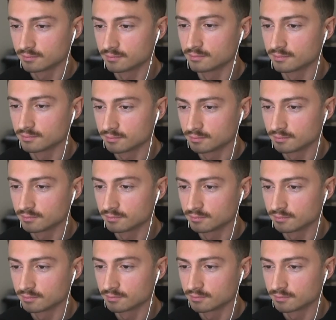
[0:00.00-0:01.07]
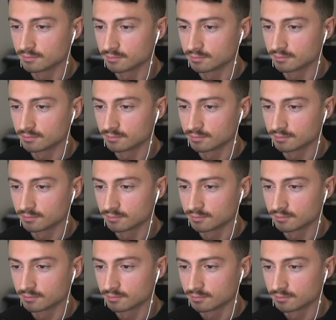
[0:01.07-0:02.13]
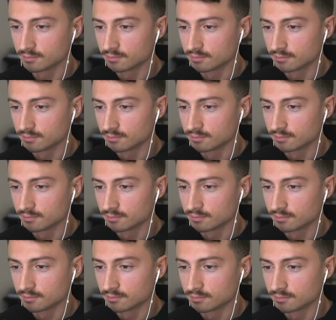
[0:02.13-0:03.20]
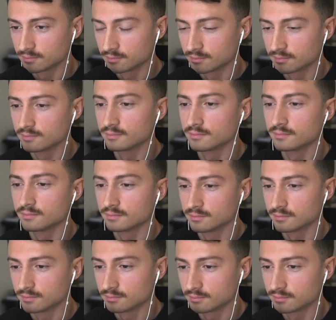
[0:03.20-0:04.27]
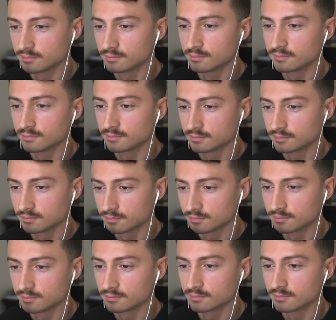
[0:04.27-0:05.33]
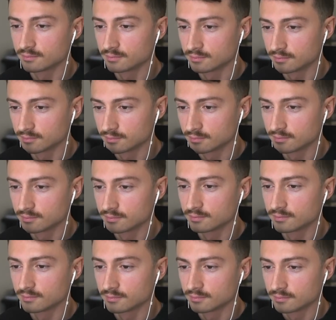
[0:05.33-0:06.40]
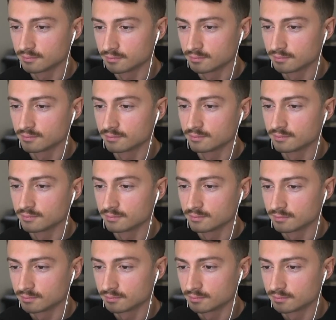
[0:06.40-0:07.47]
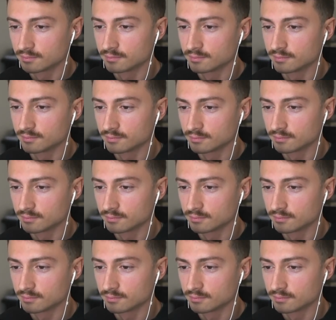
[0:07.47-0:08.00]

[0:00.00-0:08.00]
No words are spoken by the person on screen.